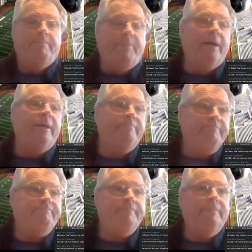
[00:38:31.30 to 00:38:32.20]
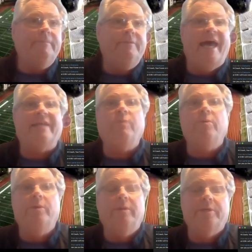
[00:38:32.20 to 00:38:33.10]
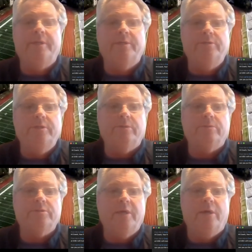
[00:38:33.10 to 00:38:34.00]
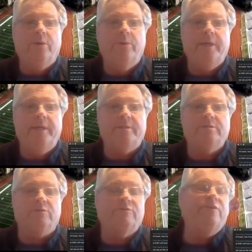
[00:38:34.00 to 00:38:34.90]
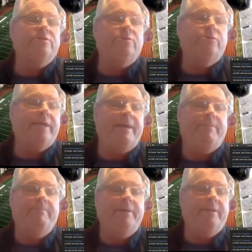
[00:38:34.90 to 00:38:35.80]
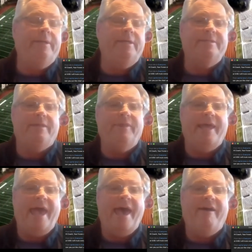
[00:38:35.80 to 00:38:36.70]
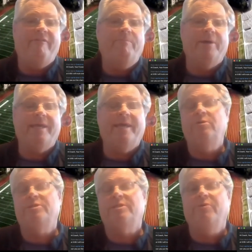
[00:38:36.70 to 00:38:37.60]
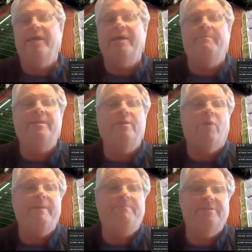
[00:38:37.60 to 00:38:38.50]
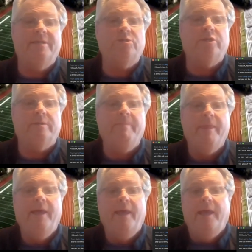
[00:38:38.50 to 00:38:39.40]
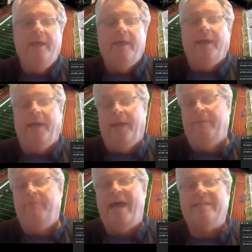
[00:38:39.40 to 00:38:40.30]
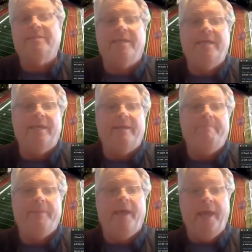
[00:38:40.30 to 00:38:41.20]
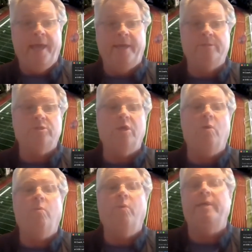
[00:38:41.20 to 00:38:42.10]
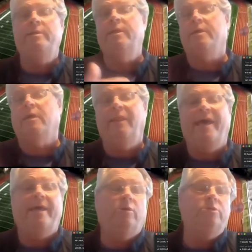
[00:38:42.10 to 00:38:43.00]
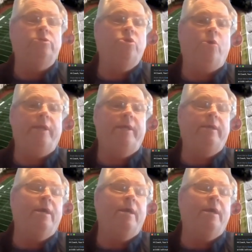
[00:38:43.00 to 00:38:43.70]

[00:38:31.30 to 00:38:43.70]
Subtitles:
but that's what we're looking to do. So it's those physical capabilities that they have, but can you still get them in the right position? And that's the key. And so when Nicolette or Jordan